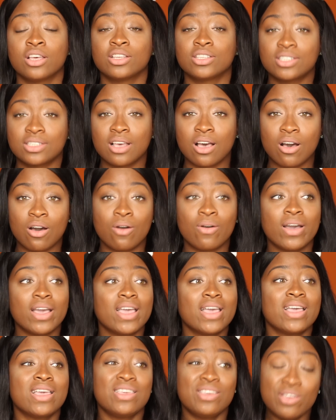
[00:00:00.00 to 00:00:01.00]
So
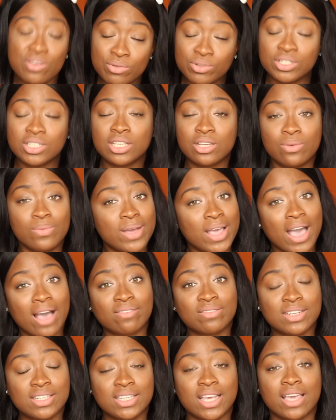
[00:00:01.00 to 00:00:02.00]
usually we
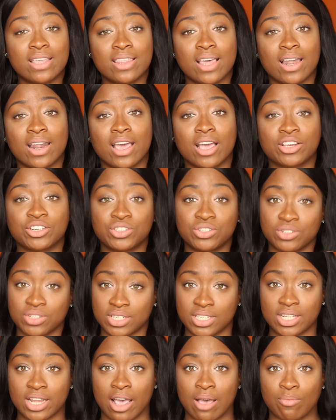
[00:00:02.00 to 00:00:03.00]
have to take that extra
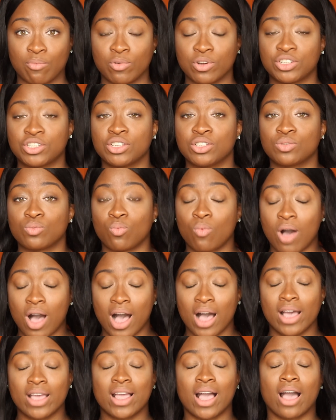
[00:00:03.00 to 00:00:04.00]
step, which is
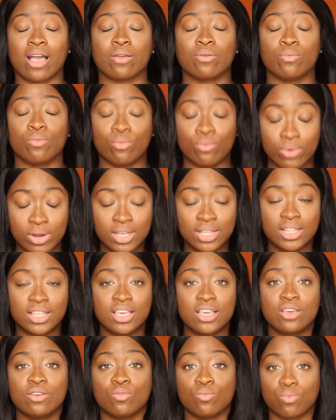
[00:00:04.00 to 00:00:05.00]
why I
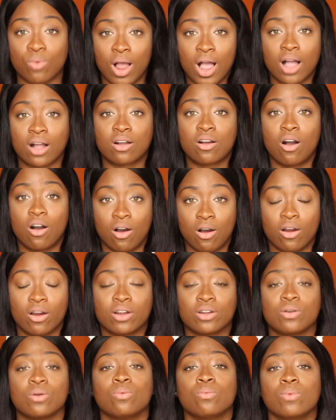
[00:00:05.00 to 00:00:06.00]
really rock
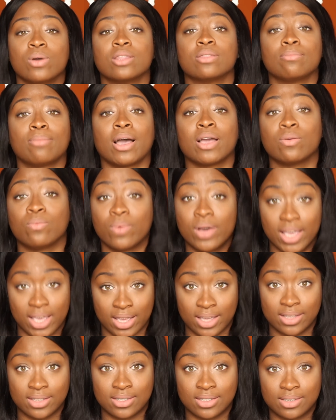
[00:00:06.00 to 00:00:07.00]
hard with my
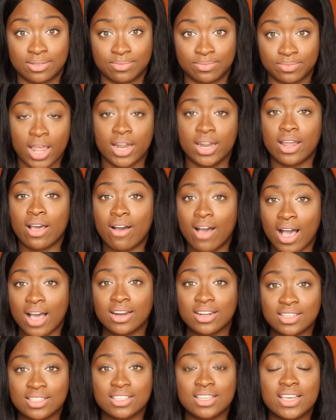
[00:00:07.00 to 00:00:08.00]
wigs. Now,
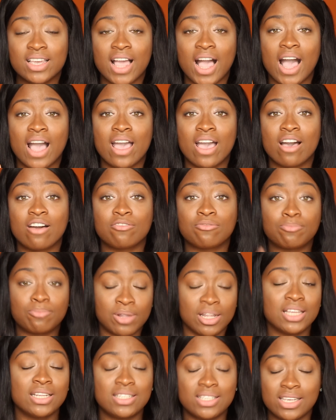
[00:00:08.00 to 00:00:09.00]
honestly, I have
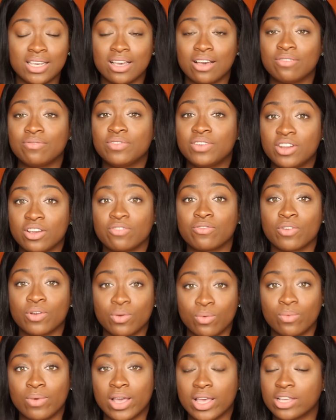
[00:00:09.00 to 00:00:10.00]
plenty of
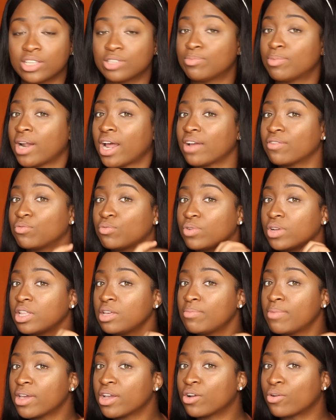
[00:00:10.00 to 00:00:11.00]
different wigs, but I've
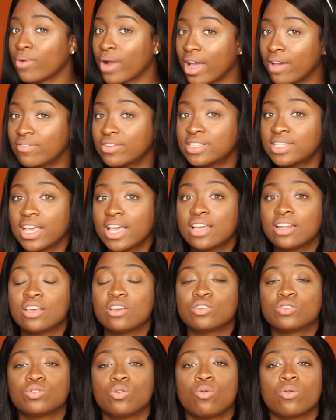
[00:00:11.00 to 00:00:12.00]
really been
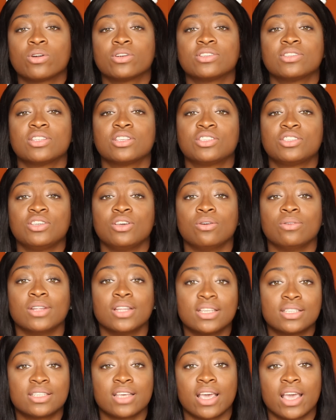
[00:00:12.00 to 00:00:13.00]
gravitating towards this
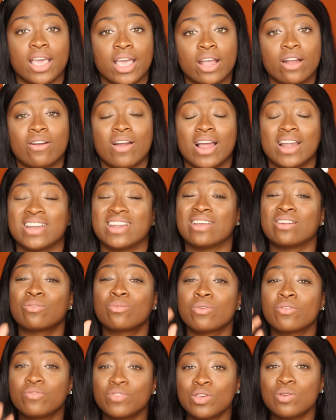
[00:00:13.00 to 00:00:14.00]
Yolissa Hair. I did a
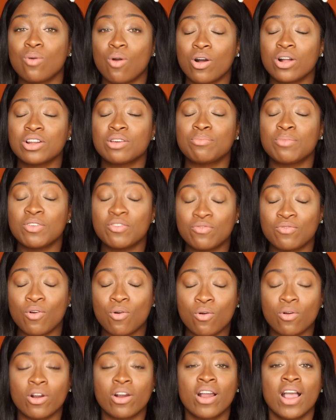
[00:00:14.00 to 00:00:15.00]
review on it
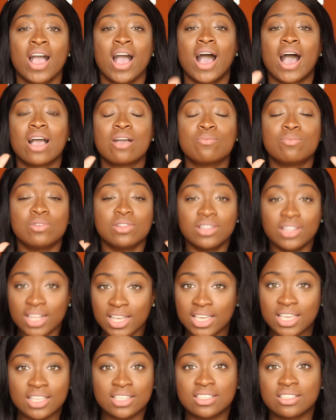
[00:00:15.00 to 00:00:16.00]
before. I will
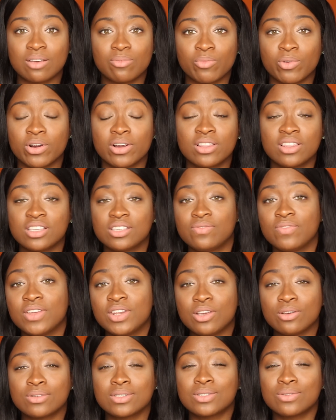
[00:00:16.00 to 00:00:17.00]
link it somewhere in this
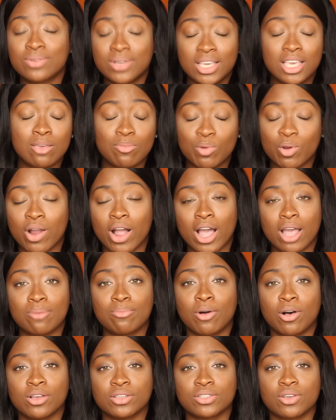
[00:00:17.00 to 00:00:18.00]
video, so keep your
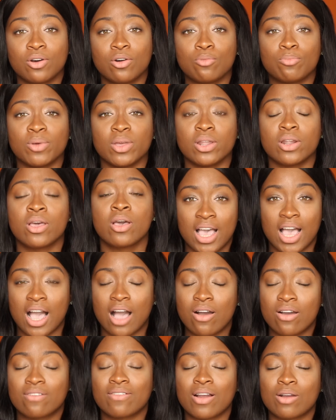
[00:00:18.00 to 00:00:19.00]
eyeballs open.
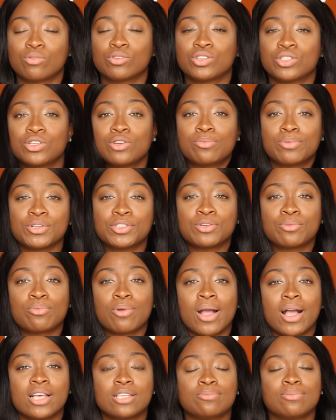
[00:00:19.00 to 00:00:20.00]
However, I was super
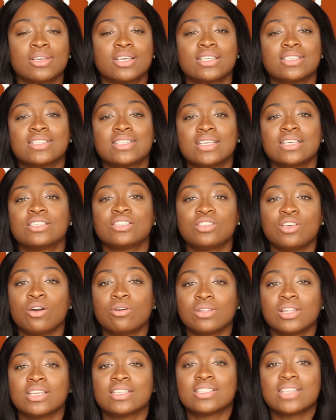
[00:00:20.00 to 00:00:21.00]
surprised because this
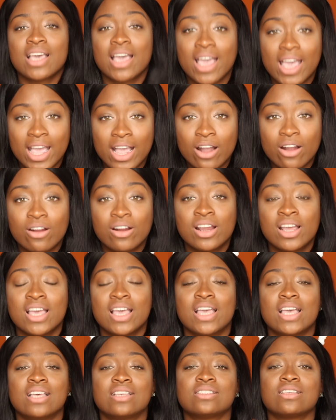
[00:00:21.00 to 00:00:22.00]
Yolissa Hair
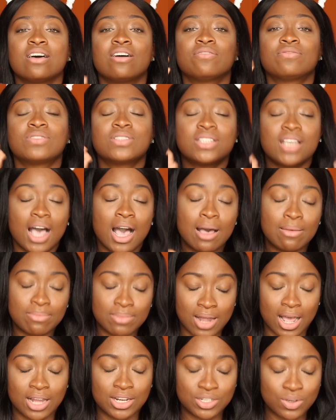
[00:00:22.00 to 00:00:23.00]
is of
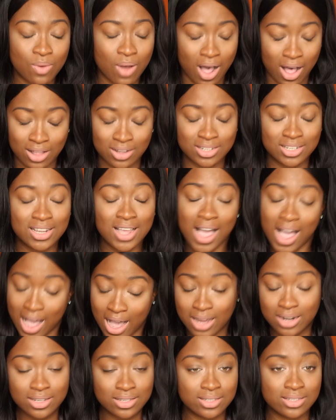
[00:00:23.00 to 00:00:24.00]
top-notch quality.
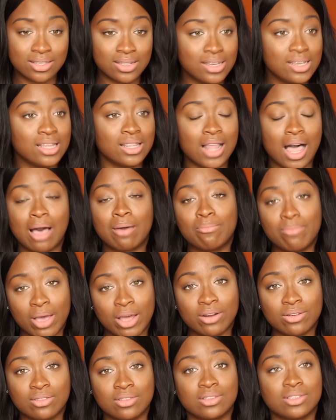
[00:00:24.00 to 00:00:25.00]
Honestly, a lot
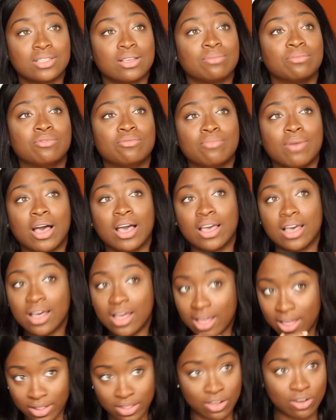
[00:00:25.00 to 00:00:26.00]
better than some of my
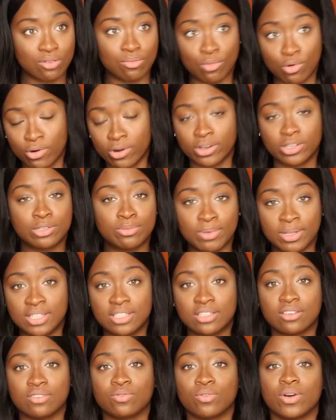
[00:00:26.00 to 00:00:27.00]
other more
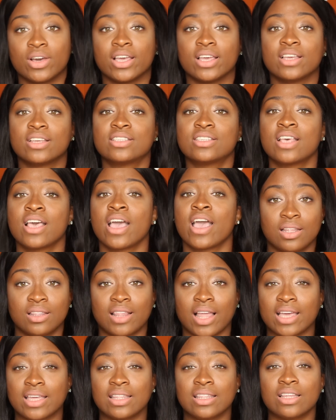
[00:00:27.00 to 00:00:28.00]
expensive wigs.
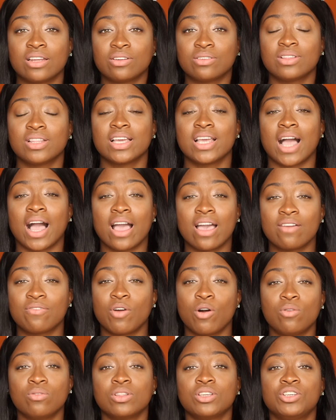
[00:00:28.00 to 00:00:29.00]
Like literally, I have
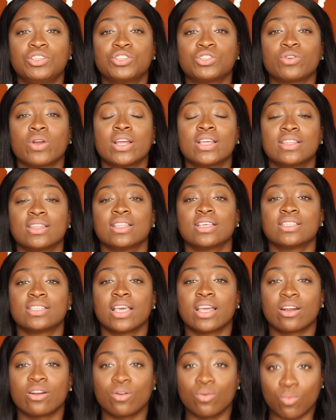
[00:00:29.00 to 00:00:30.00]
only straightened this
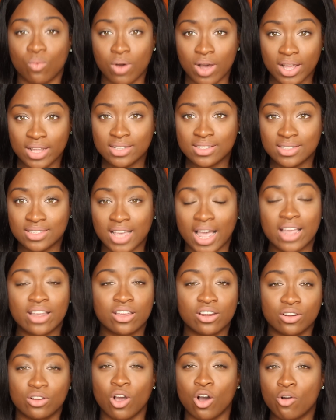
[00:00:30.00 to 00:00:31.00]
hair once. I
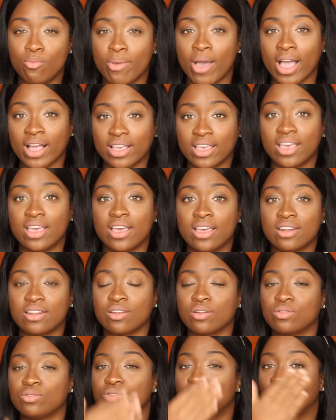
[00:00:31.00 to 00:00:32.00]
could go back in
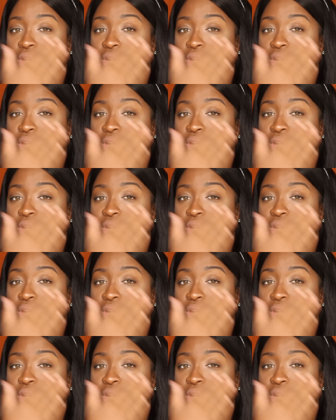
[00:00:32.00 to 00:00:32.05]
and,